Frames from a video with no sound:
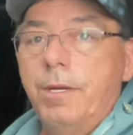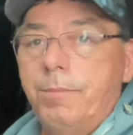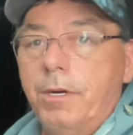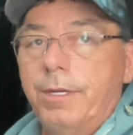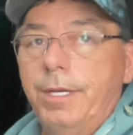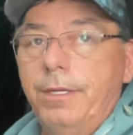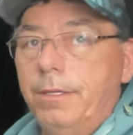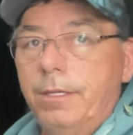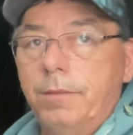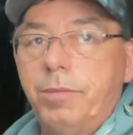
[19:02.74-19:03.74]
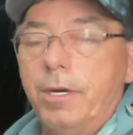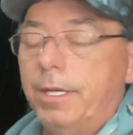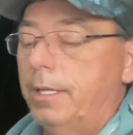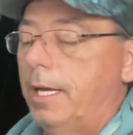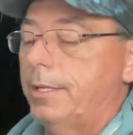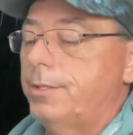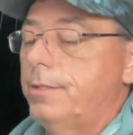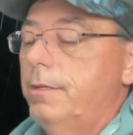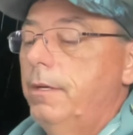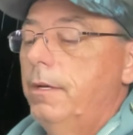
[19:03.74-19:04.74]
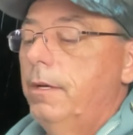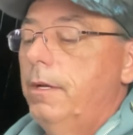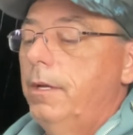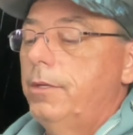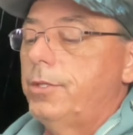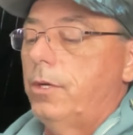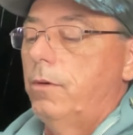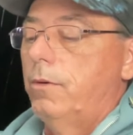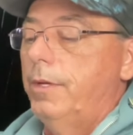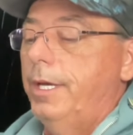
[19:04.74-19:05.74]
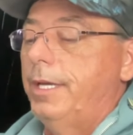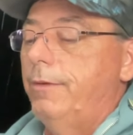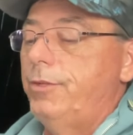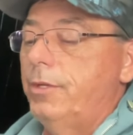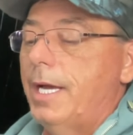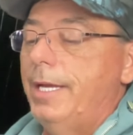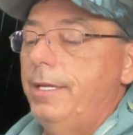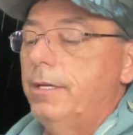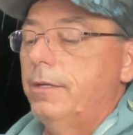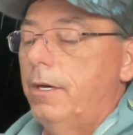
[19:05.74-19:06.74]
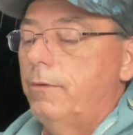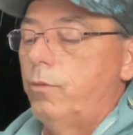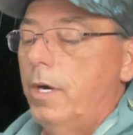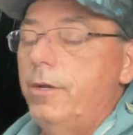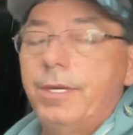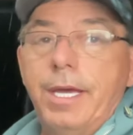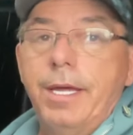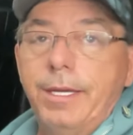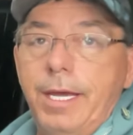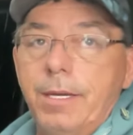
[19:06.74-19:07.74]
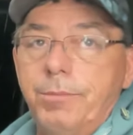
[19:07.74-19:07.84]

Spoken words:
parking in parking lots. So it gives you an idea of where you can and can't